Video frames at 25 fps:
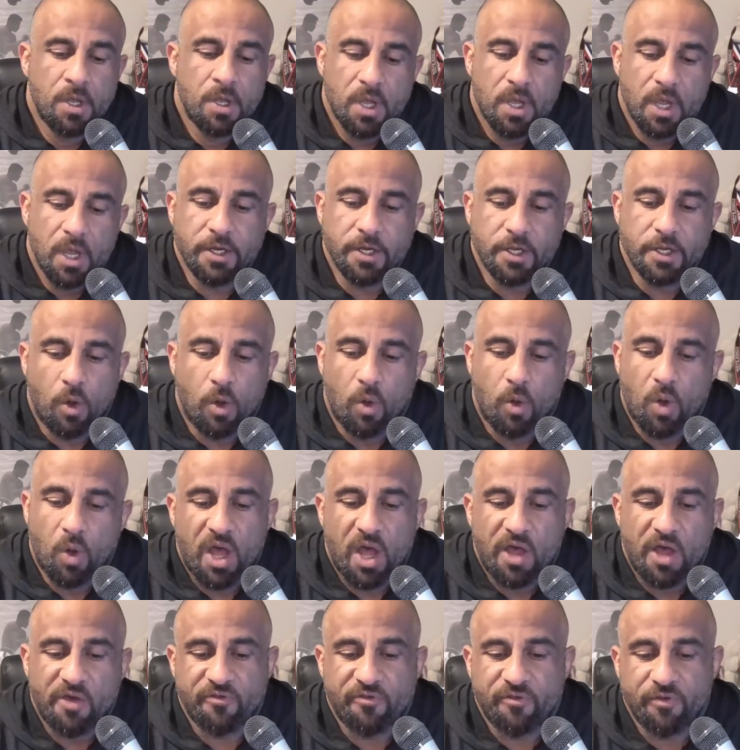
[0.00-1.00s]
and you go
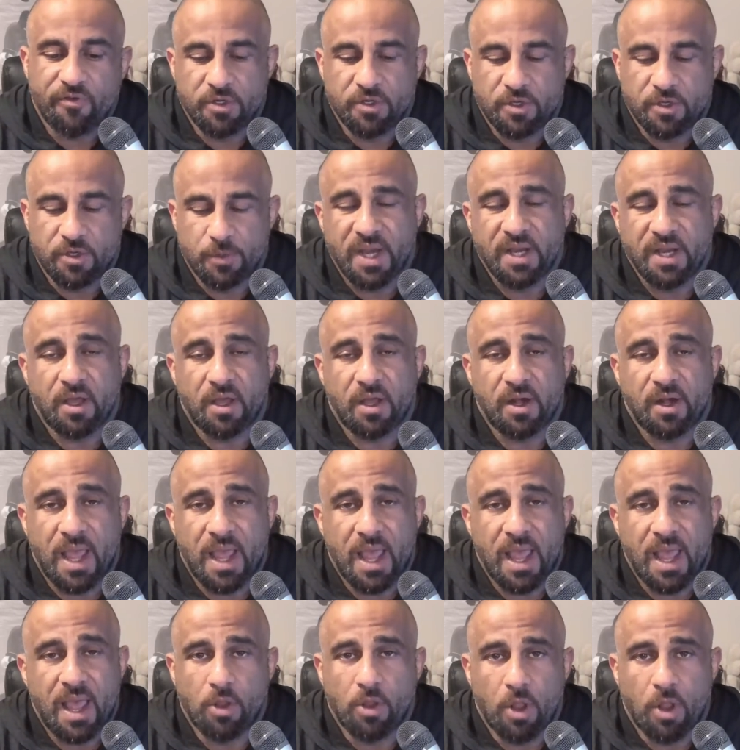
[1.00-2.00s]
off, depending on
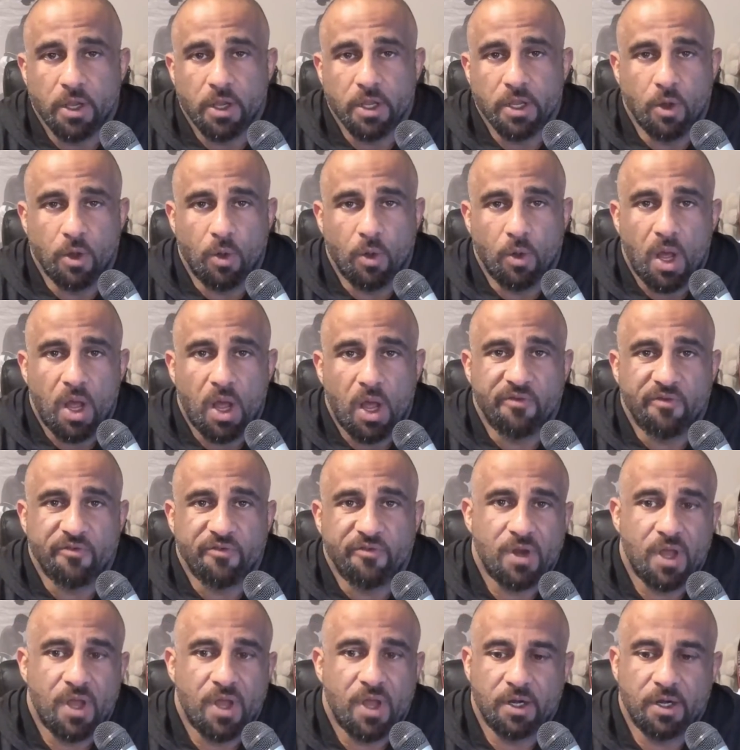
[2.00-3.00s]
how long you go off,
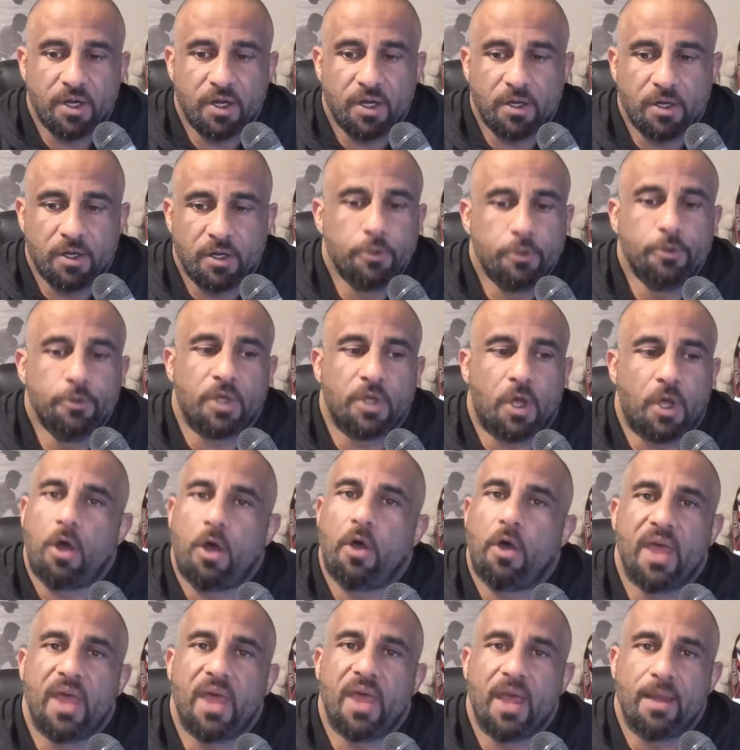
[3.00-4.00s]
you're not going to lose
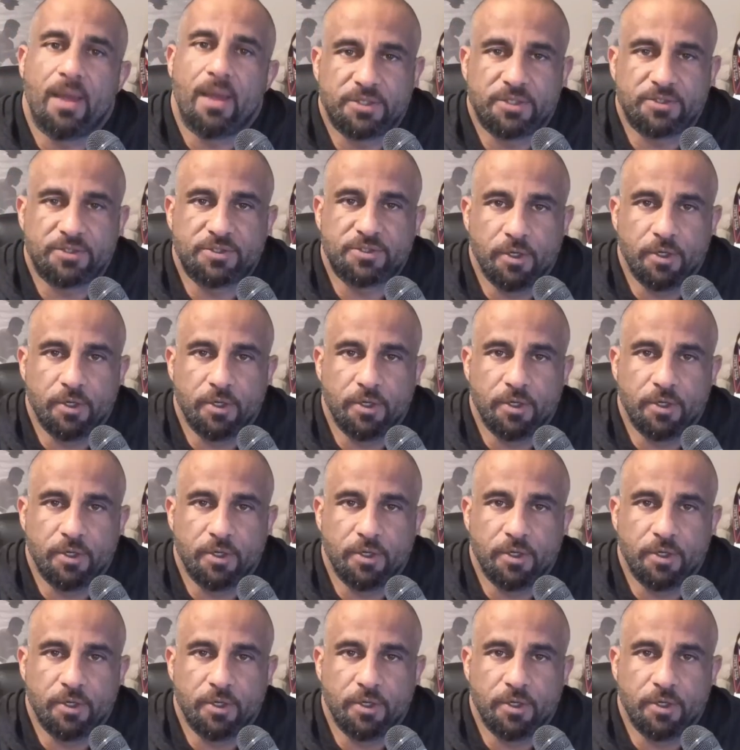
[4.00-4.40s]
all that muscle.